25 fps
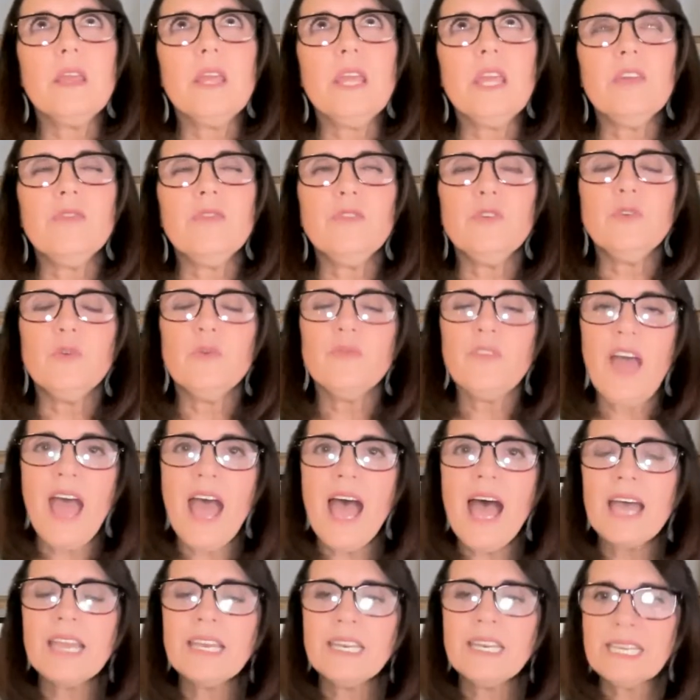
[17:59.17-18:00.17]
If you've
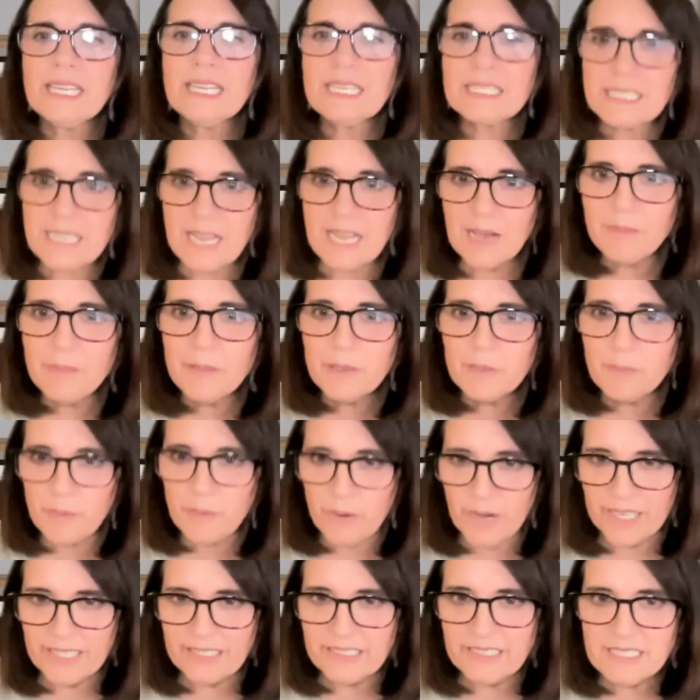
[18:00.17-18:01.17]
had an ectopic
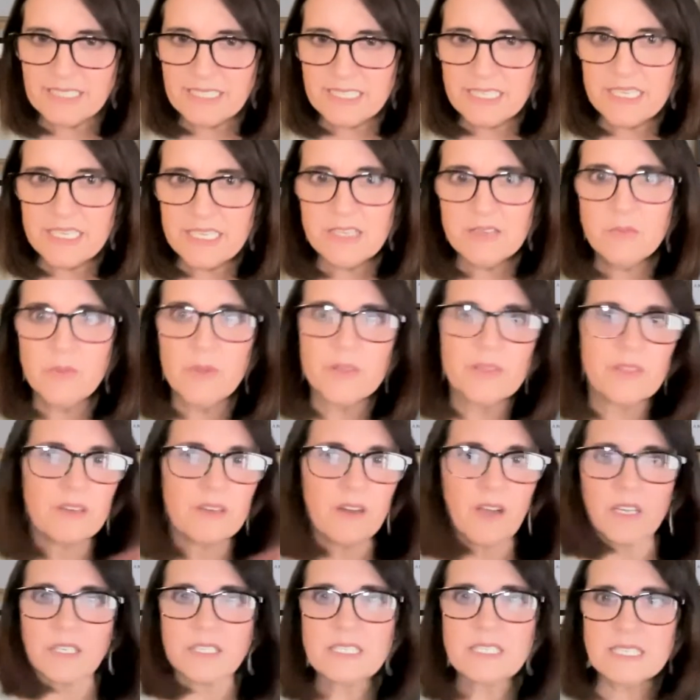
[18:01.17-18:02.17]
pregnancy with an
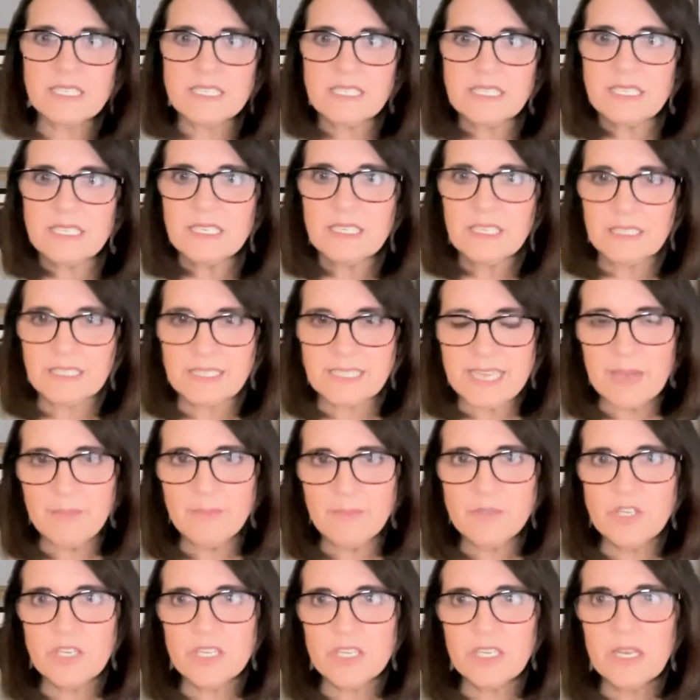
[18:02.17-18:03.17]
unassisted
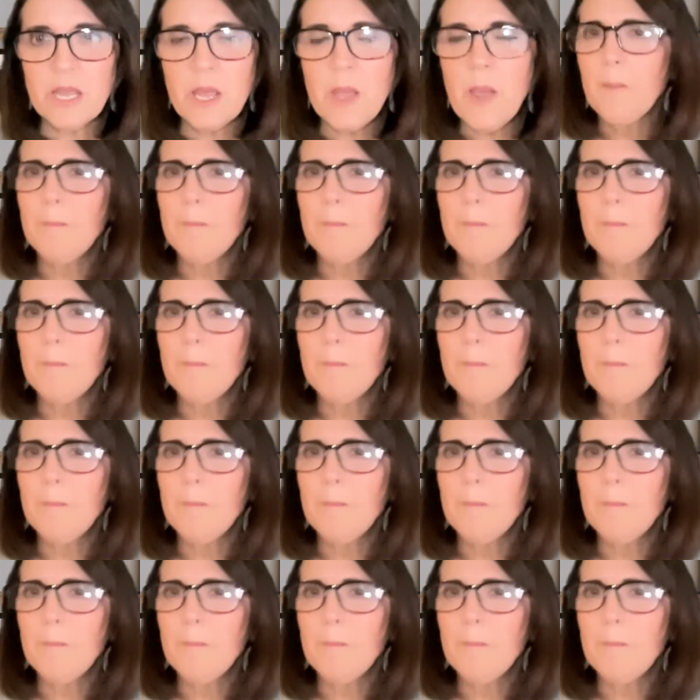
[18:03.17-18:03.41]
conception,